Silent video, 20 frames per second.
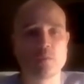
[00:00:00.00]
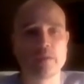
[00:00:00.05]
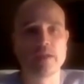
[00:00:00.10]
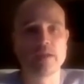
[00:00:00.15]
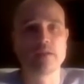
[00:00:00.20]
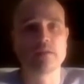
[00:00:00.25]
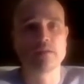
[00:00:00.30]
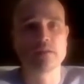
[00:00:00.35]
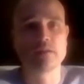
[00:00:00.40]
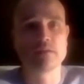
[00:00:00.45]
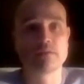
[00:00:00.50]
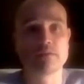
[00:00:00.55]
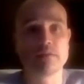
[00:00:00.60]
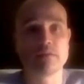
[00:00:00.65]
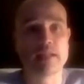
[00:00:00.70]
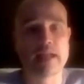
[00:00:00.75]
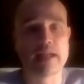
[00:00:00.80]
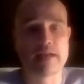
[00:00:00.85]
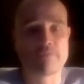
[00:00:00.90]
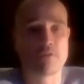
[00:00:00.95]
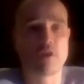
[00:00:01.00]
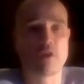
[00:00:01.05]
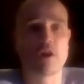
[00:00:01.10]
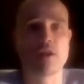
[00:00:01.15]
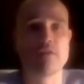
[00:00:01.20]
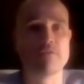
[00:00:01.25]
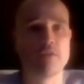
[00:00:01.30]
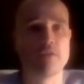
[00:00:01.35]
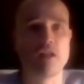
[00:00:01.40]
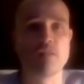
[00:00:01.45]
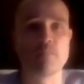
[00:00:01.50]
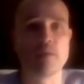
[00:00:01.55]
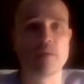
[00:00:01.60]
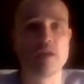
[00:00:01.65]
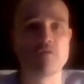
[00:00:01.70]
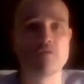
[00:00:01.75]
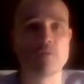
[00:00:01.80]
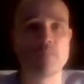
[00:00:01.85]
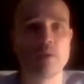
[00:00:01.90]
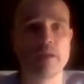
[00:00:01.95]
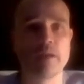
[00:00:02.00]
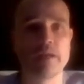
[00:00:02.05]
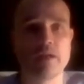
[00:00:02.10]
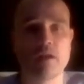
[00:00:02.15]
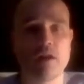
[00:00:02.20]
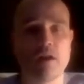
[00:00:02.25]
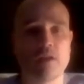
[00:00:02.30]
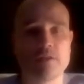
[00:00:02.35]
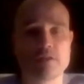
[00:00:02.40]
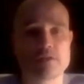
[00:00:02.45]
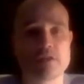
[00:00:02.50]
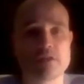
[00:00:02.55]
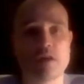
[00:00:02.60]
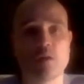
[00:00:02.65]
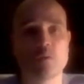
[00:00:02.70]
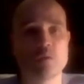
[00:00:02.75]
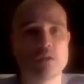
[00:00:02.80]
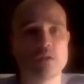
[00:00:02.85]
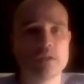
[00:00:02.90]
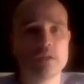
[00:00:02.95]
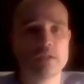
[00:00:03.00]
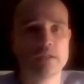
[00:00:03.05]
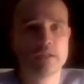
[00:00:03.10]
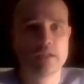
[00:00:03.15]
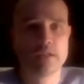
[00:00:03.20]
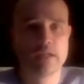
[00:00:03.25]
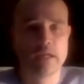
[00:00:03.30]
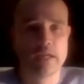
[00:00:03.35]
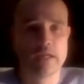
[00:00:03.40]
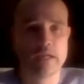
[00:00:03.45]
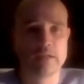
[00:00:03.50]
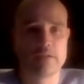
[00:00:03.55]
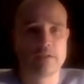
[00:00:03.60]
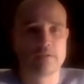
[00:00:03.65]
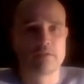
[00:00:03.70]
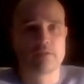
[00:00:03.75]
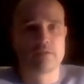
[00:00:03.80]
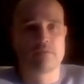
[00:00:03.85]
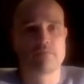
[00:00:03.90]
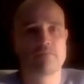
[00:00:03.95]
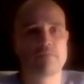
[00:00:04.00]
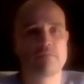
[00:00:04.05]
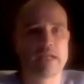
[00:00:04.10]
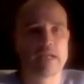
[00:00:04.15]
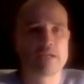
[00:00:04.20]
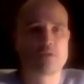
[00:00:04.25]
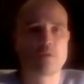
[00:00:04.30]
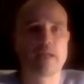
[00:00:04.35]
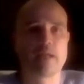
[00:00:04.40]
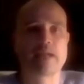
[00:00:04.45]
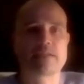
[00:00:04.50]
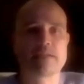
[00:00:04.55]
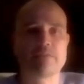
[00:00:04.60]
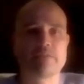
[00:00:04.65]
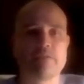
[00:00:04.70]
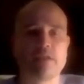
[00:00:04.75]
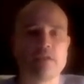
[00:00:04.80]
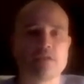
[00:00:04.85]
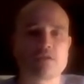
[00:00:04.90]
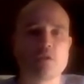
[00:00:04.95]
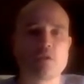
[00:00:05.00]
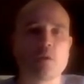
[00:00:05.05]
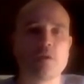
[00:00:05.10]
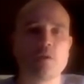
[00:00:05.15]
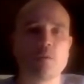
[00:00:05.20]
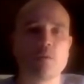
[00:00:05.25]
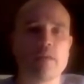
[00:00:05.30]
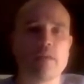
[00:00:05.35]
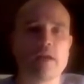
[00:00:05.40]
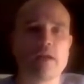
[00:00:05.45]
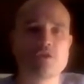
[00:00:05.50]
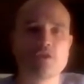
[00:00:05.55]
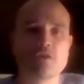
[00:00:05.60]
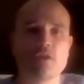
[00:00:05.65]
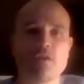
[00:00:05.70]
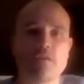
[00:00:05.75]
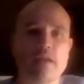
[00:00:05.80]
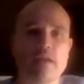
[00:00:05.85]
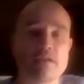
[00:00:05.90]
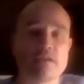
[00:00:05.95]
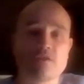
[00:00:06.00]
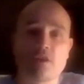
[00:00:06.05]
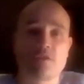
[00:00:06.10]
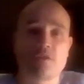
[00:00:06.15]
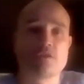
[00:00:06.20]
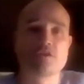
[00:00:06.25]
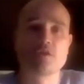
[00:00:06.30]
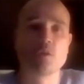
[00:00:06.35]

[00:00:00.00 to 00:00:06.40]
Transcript: week that haven't got an involvement in rugby league or there's no uh, the, the, actual activity that's going on up there during the day is nothing to